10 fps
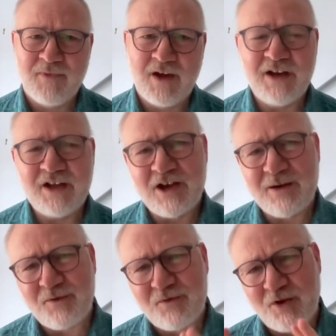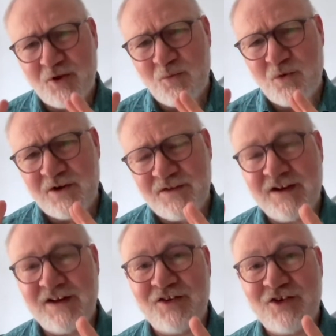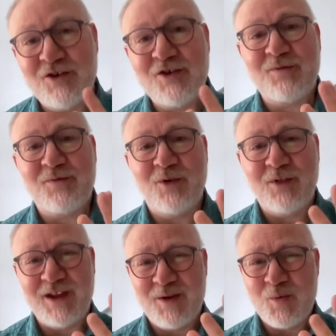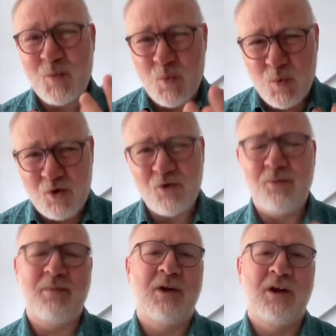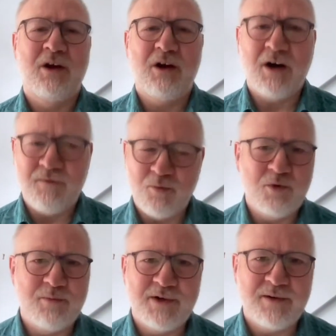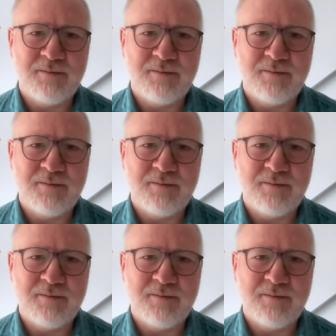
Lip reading: And it comes from the word that is used for the womb of a woman.